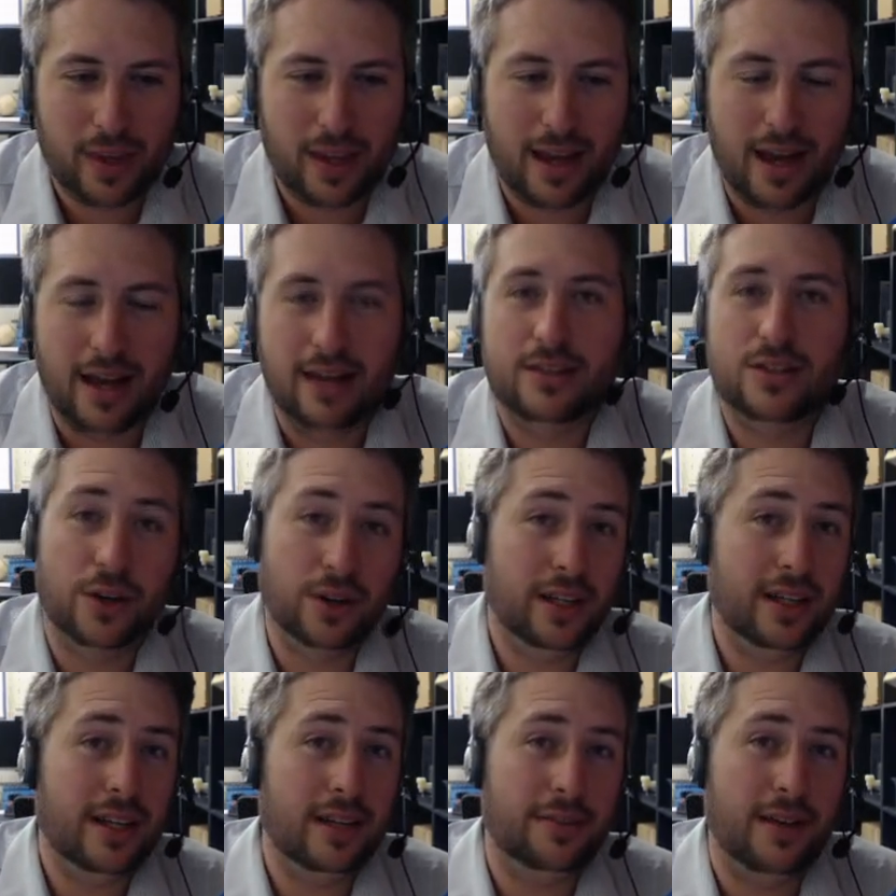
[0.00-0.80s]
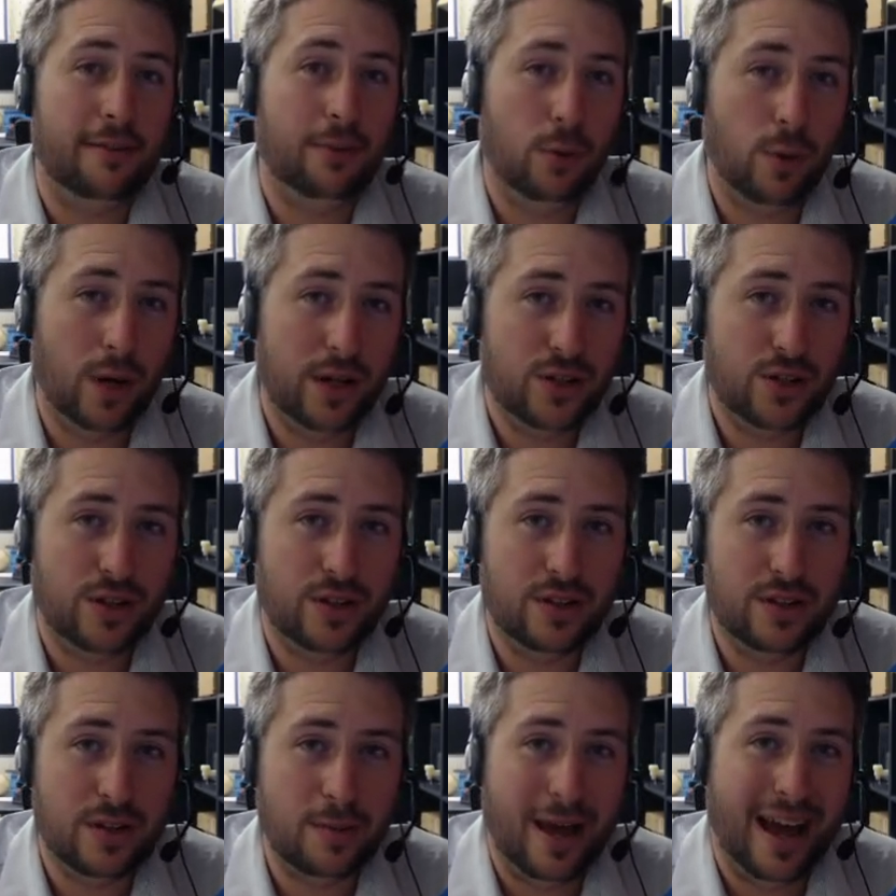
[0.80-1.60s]
Certainly, if you have
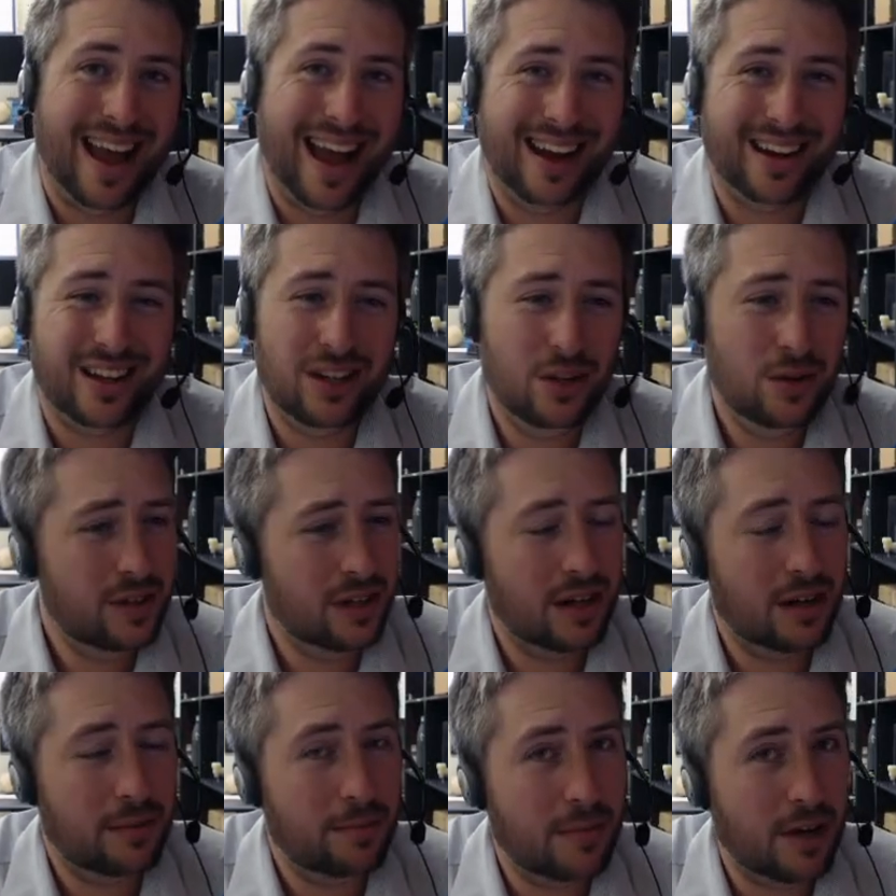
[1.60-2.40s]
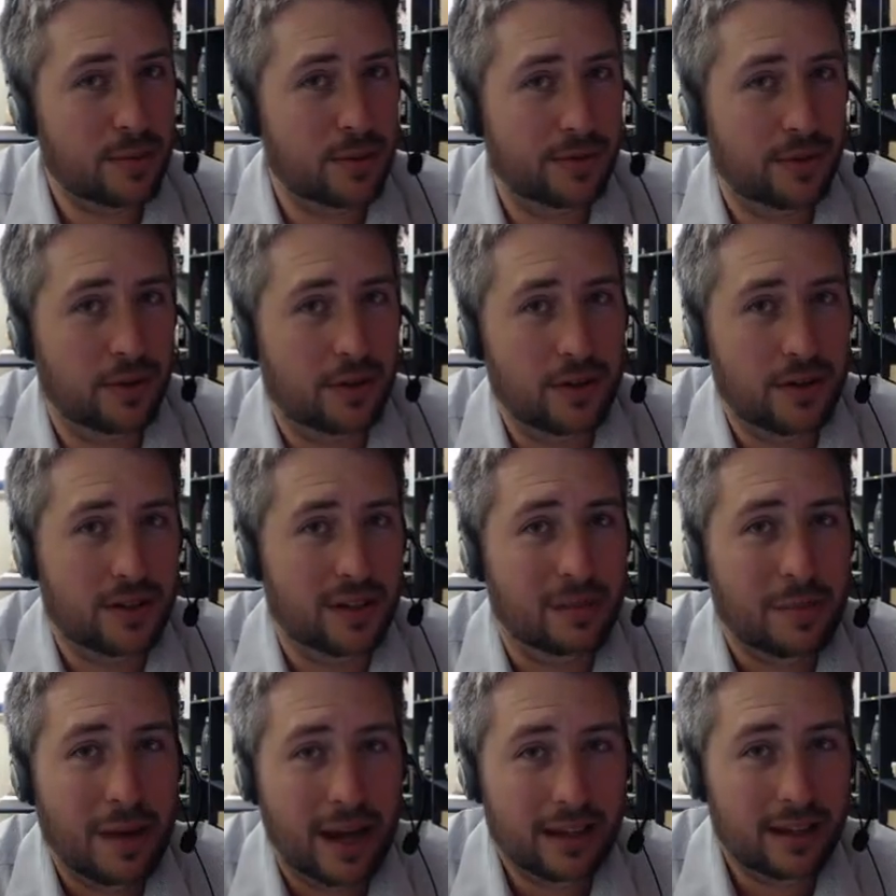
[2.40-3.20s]
questions about how to use it, I'd much prefer using
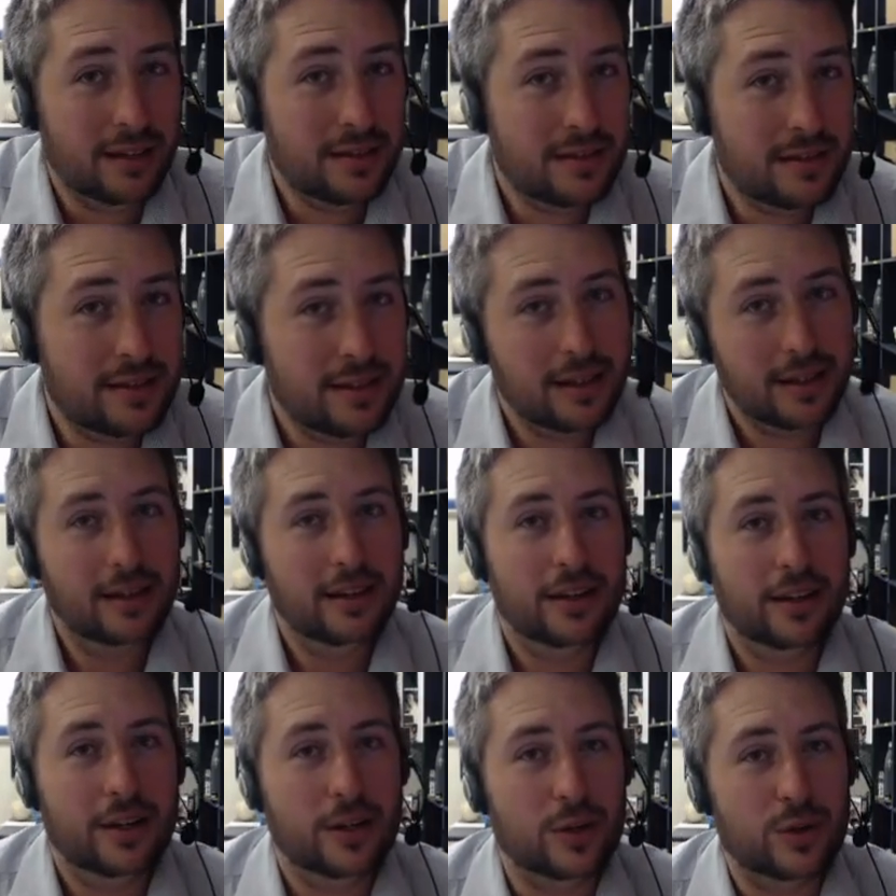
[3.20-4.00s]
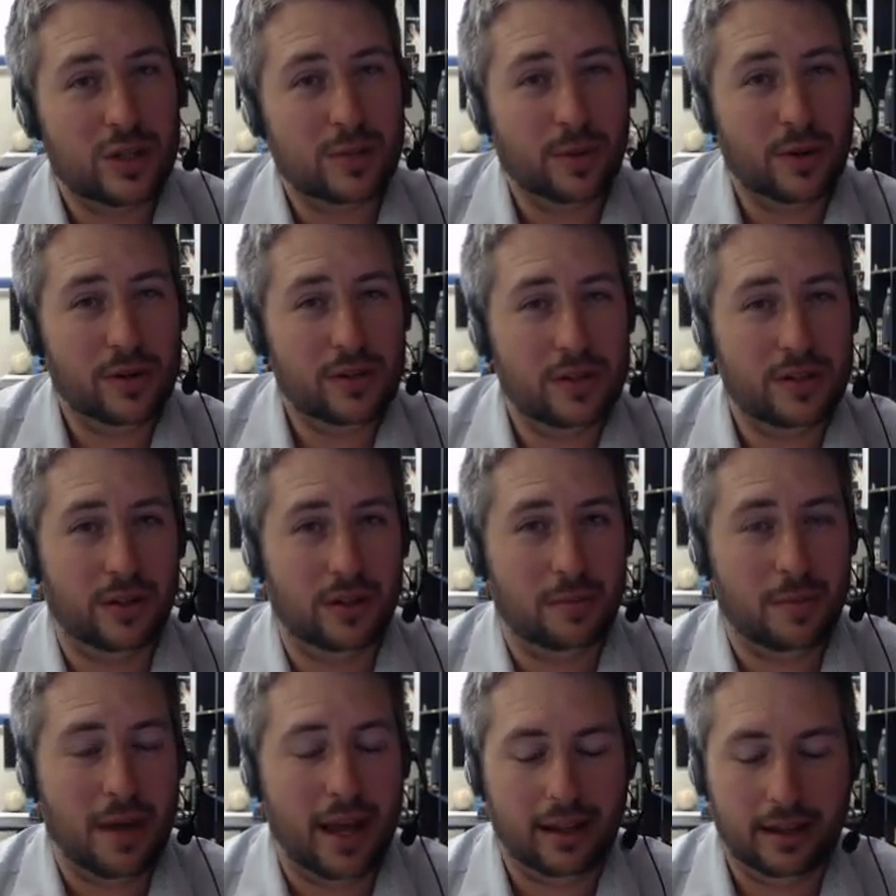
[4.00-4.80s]
the mailing list, because responses on
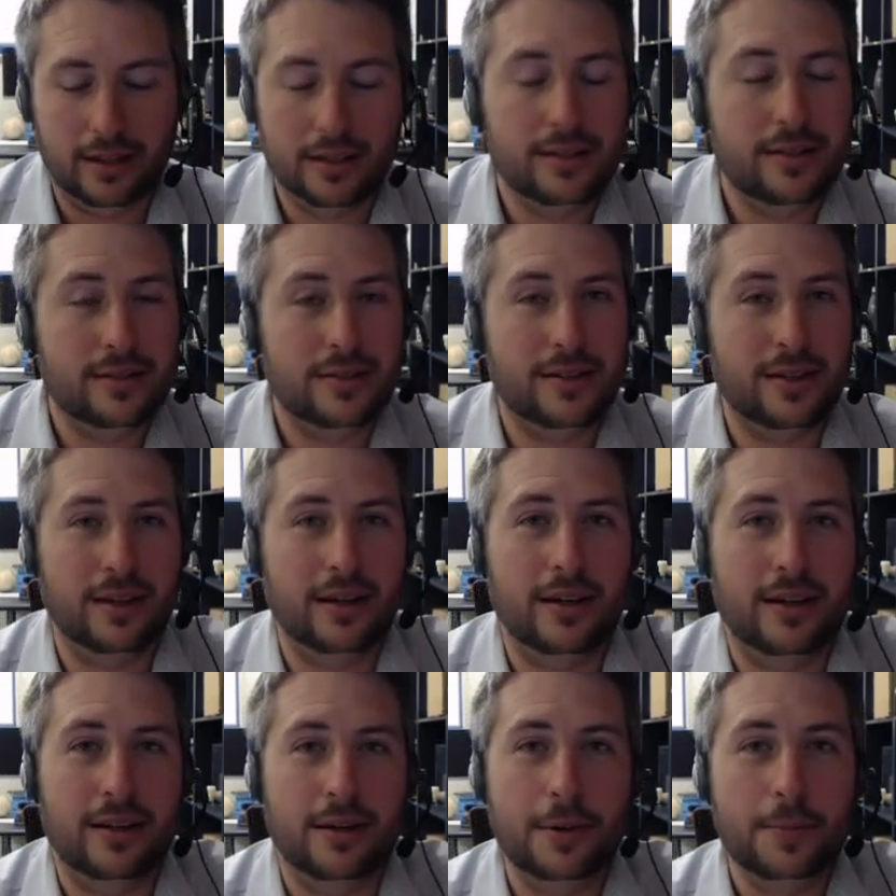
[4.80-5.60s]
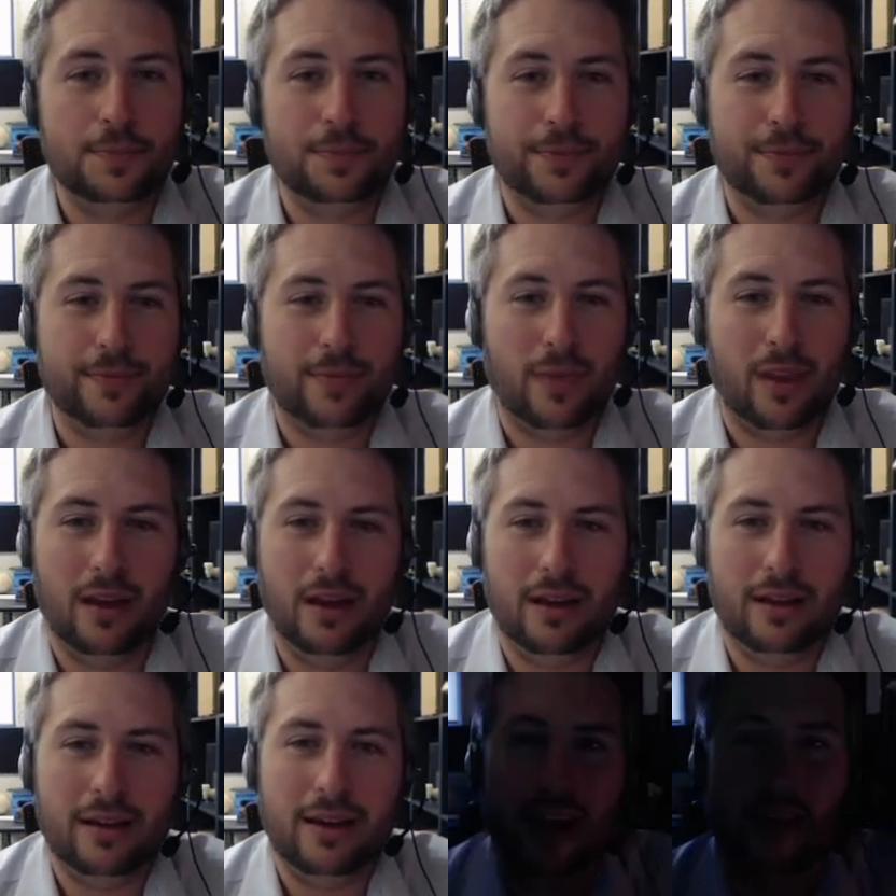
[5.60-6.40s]
the mailing list,
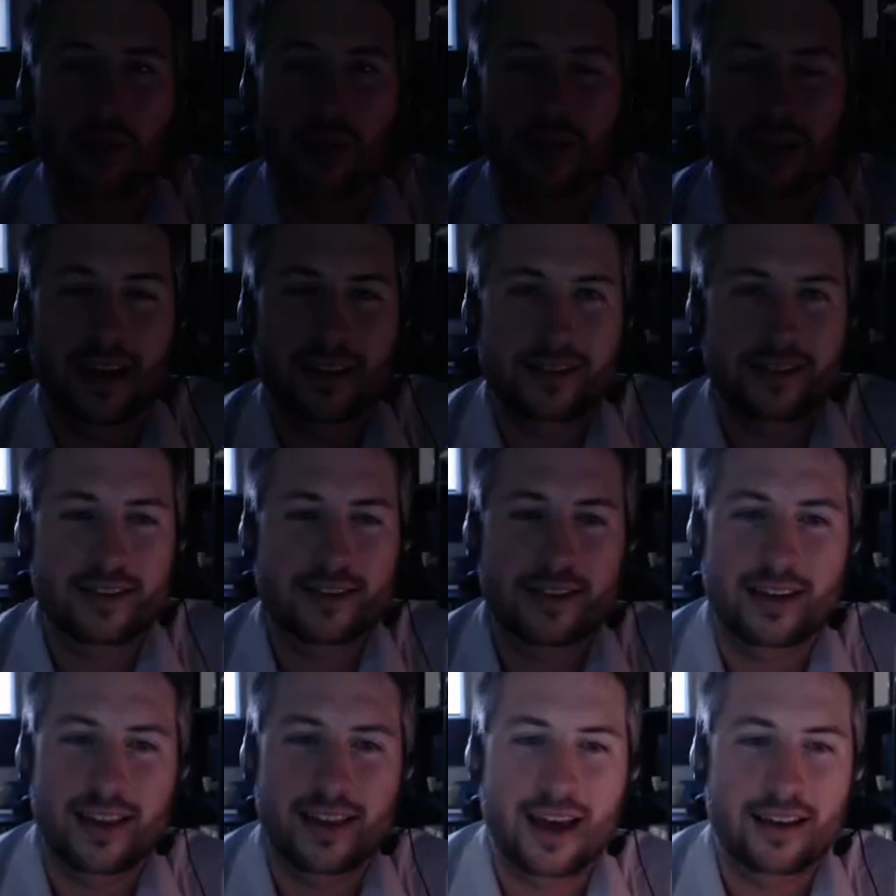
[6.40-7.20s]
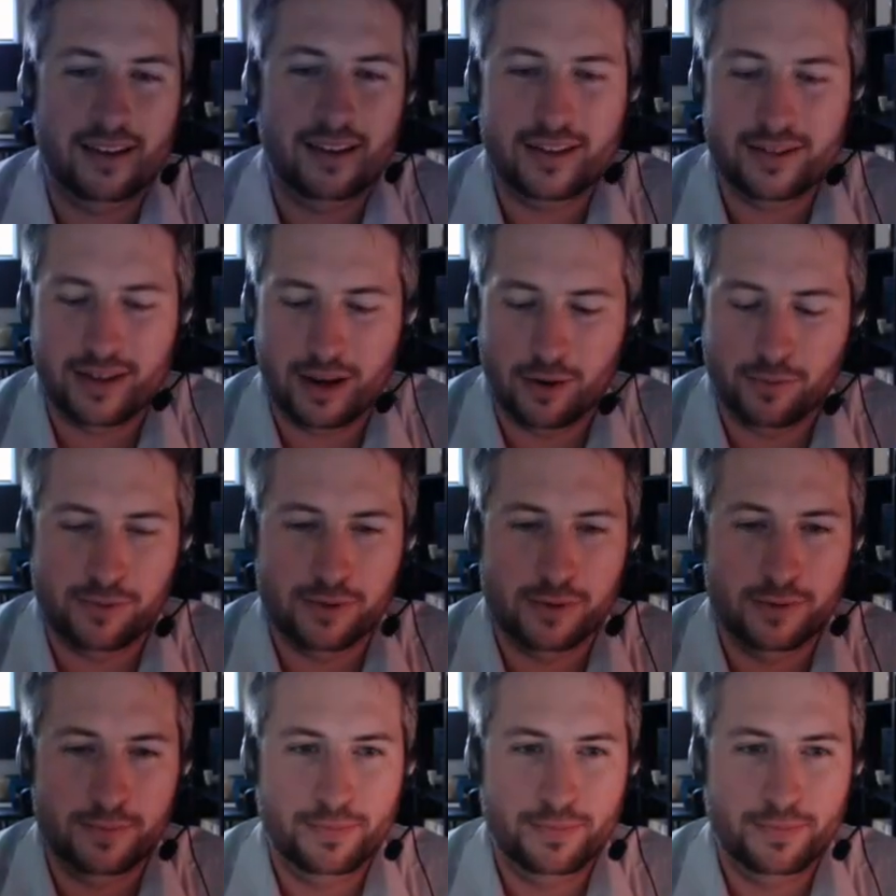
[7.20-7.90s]
everyone gets to see that, and that's helpful.